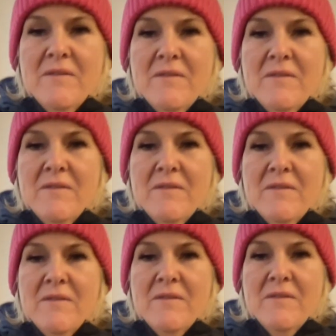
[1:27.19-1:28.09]
I've
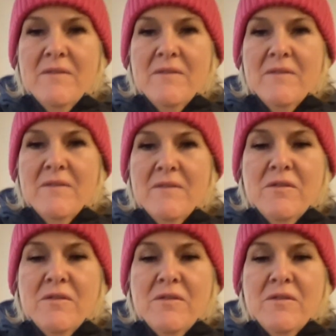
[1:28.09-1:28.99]
got
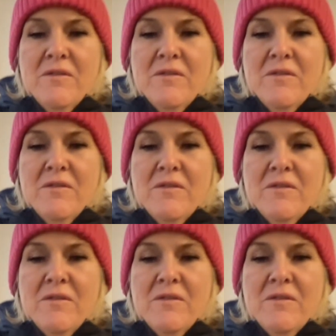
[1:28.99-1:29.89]
bone
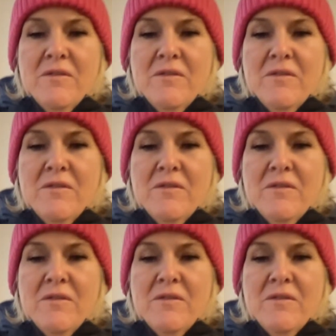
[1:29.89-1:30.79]
chill,
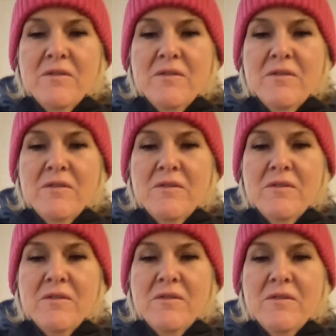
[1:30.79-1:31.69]
so I'm
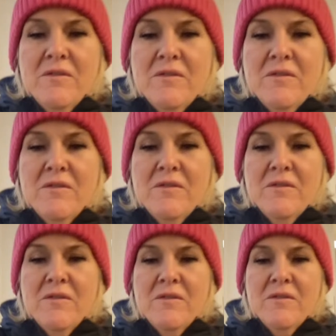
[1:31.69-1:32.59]
sat here in my house.